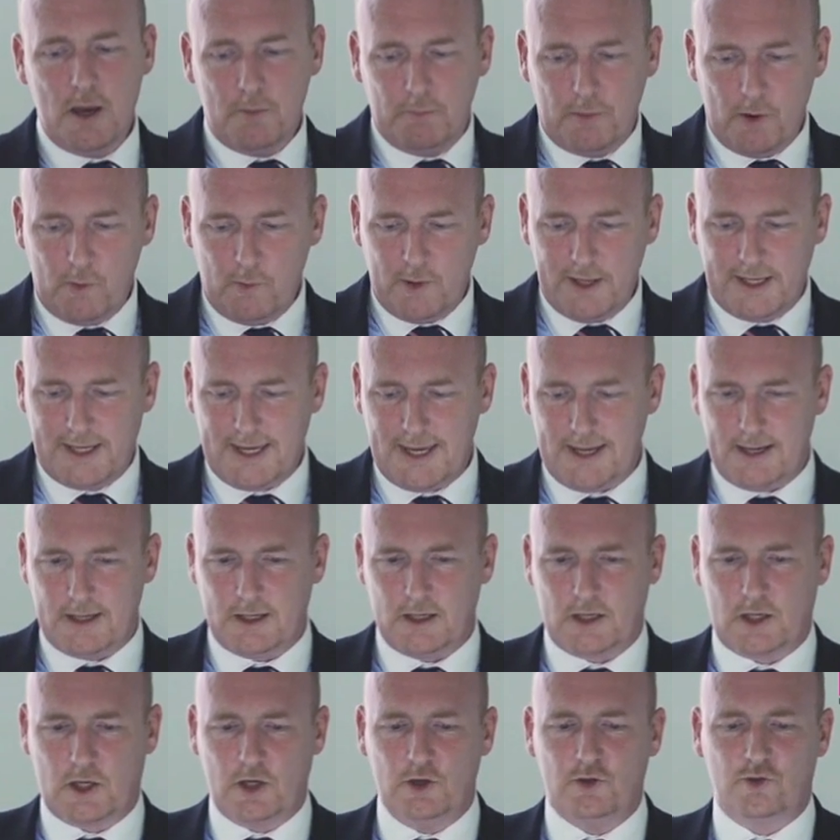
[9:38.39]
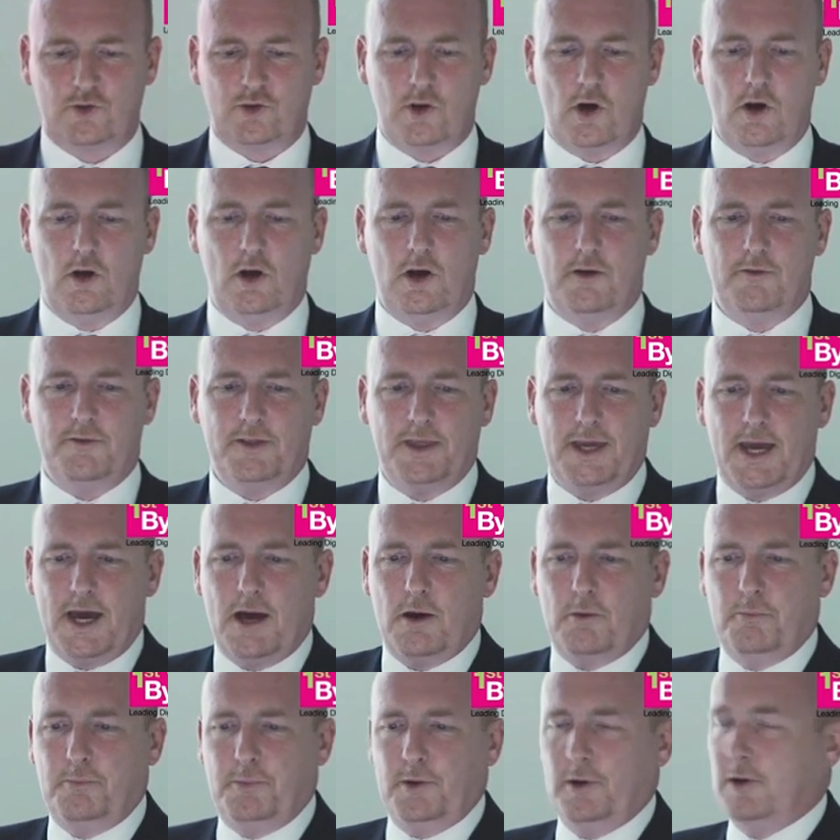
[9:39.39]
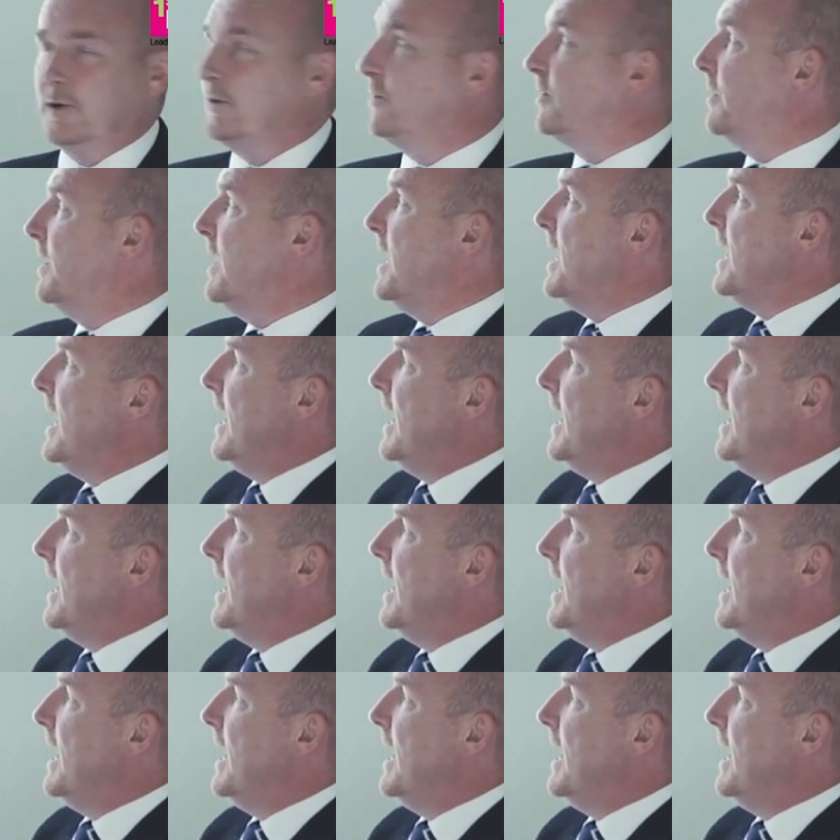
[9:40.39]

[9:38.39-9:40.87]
But we get control over the output.